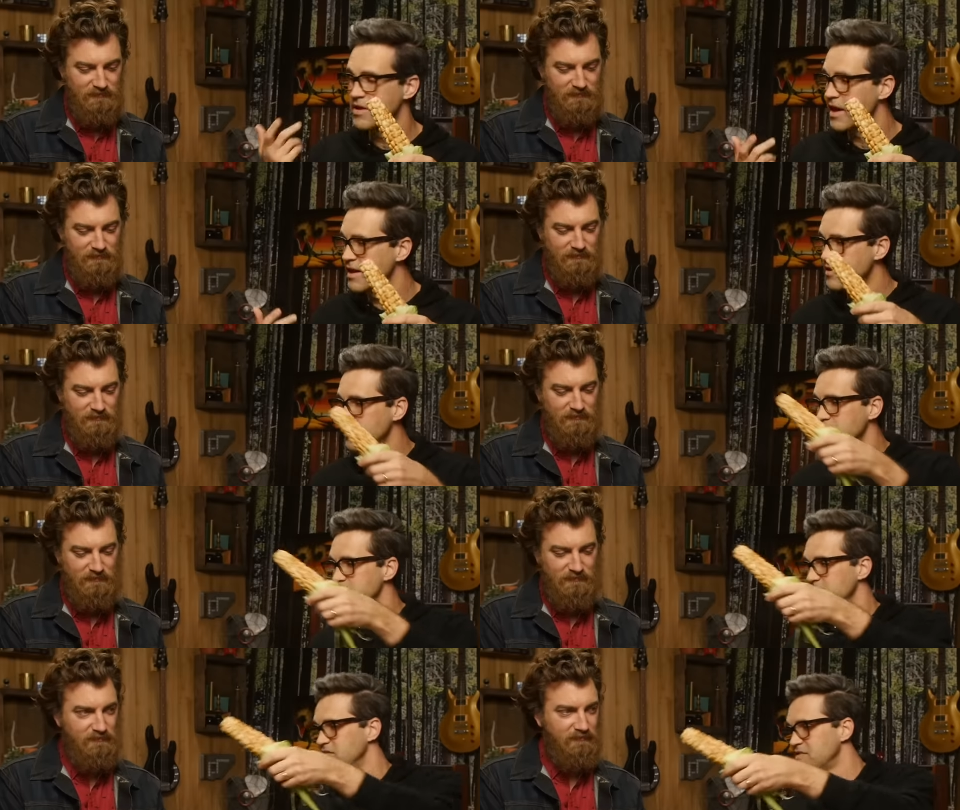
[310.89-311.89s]
Speaker 1: you got to do
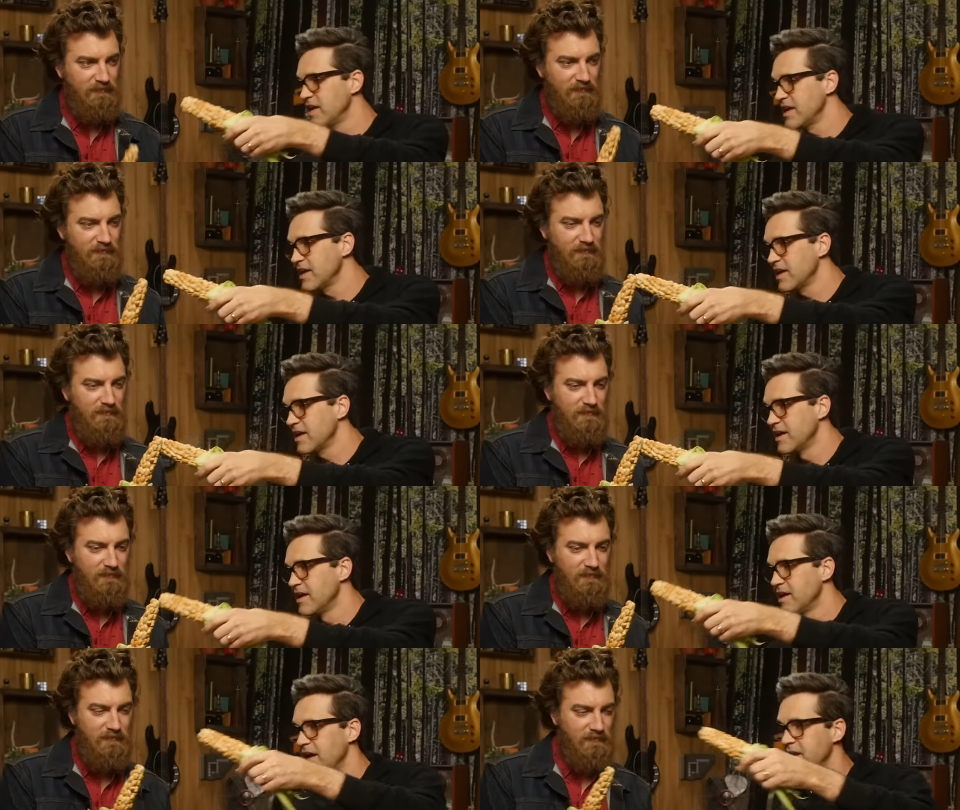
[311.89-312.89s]
is just dink it
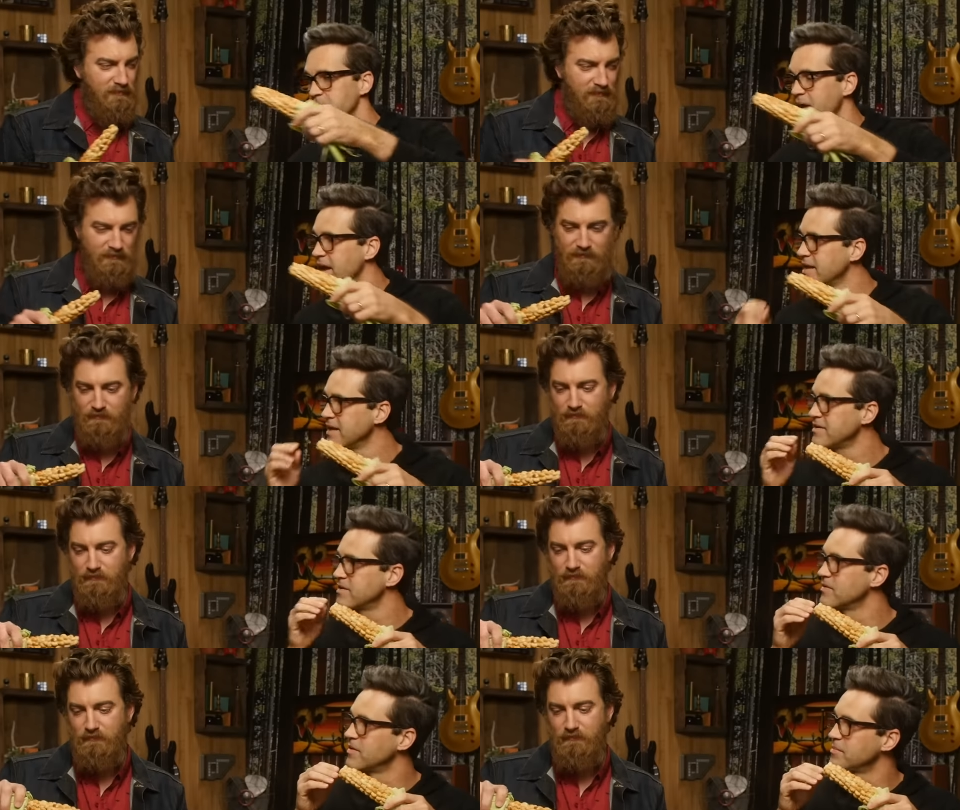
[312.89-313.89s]
and bite
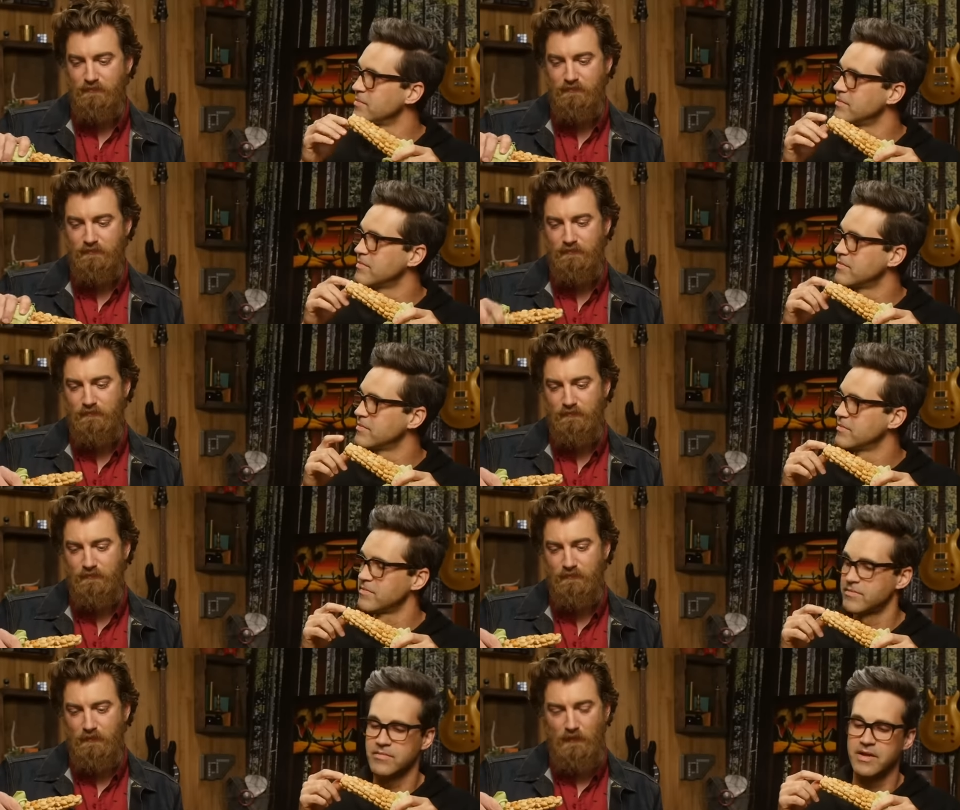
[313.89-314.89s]
into it.
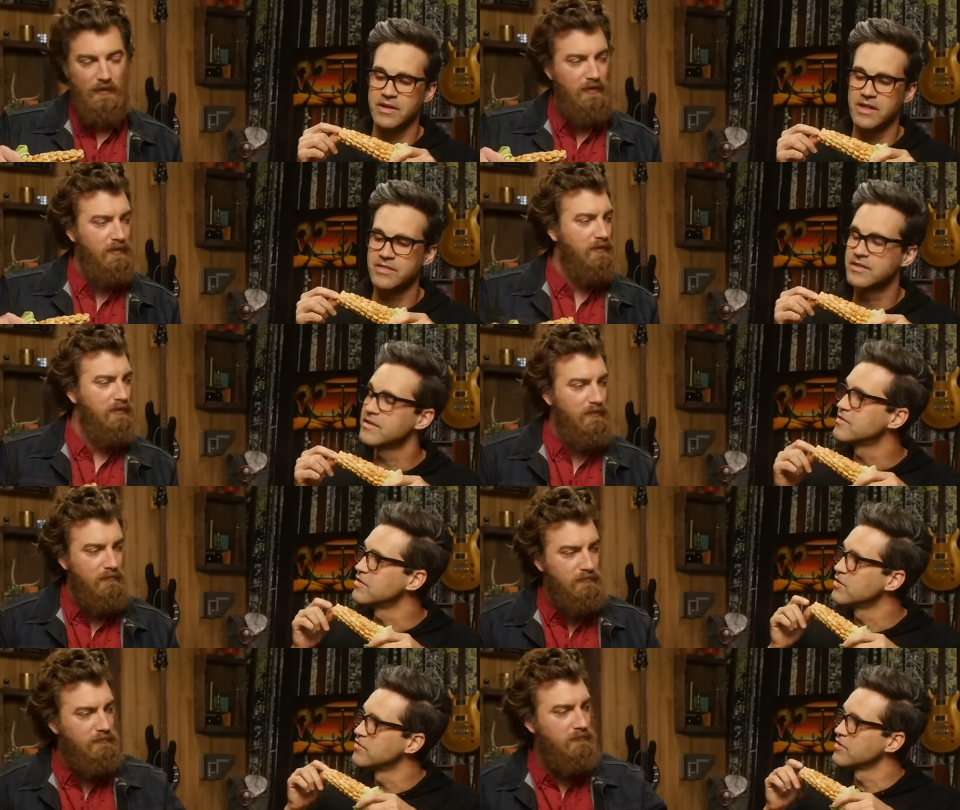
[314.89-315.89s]
I think this is
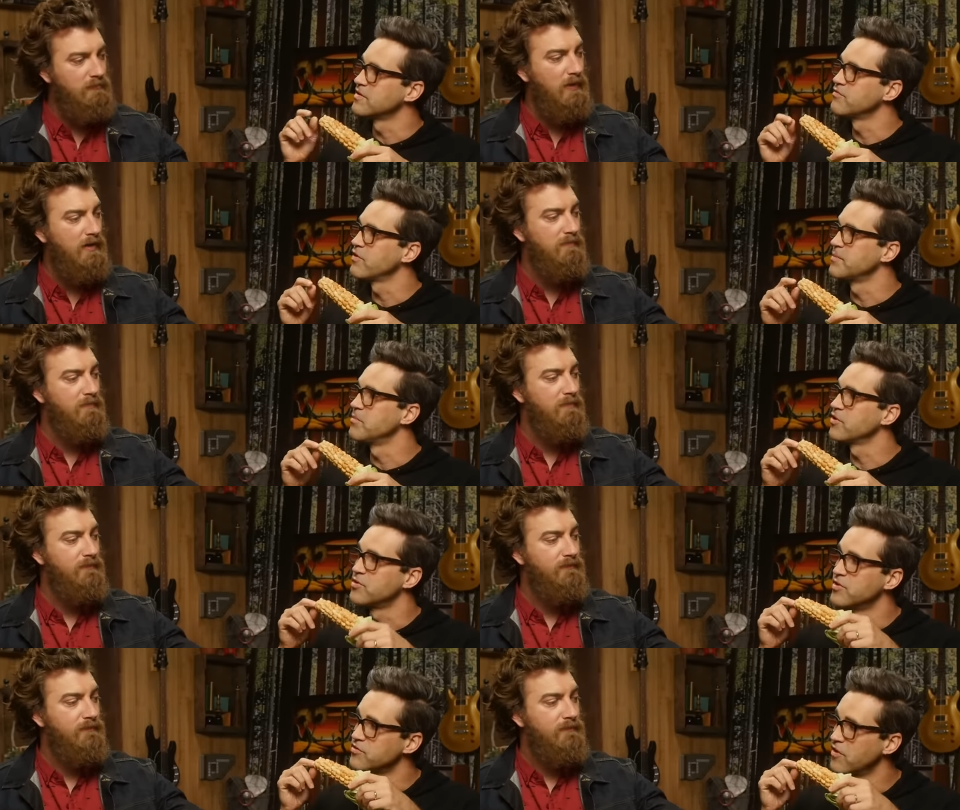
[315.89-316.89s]
the universe that but, Freddie
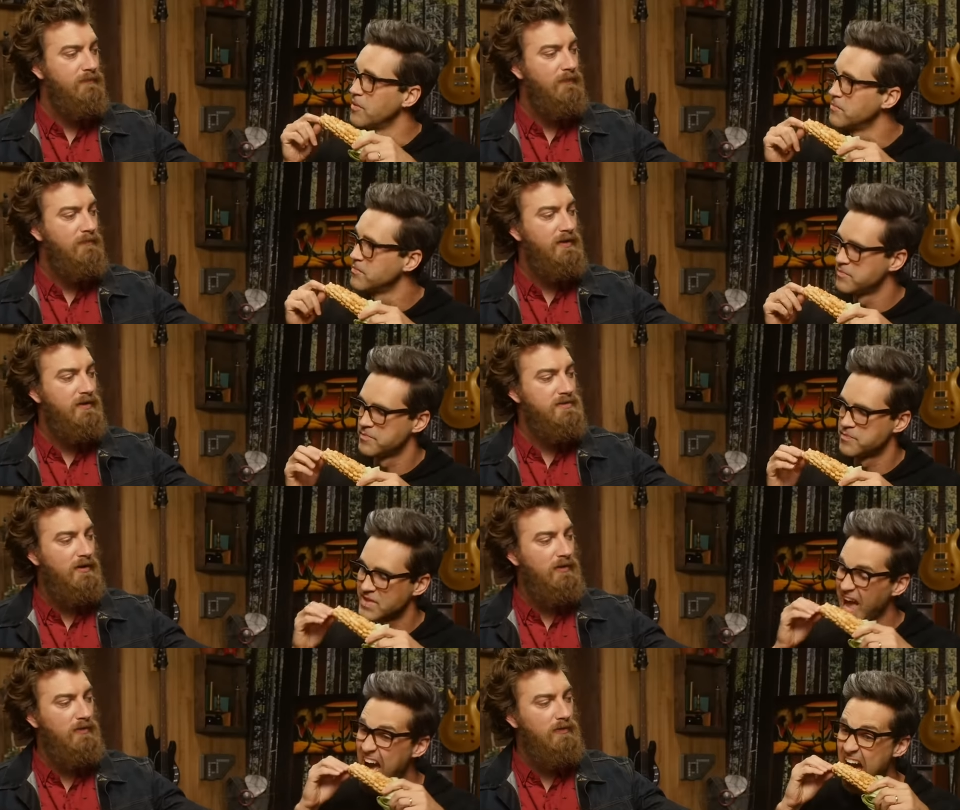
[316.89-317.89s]
Mercury's from. But there's a
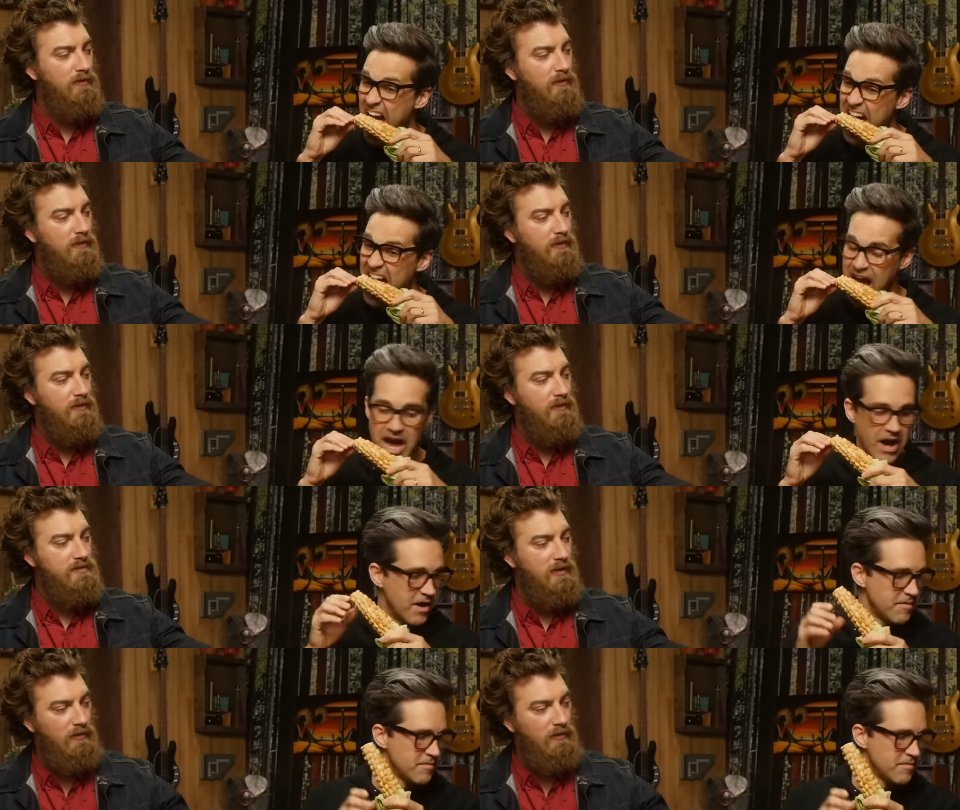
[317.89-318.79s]
whole there's a